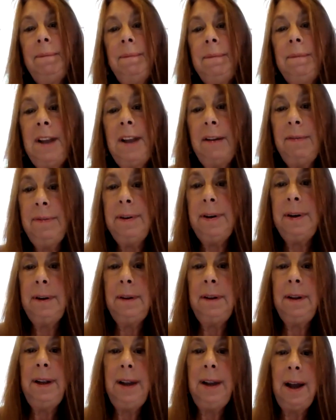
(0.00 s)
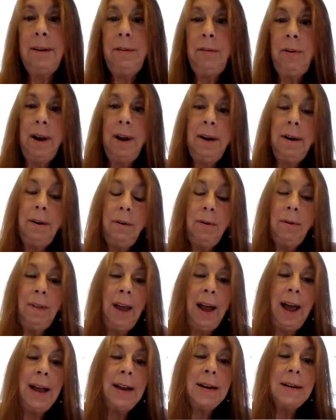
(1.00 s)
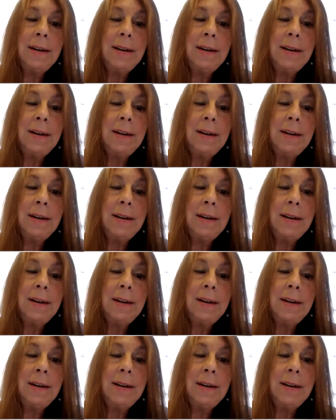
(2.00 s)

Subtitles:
Definitely, I try to do that,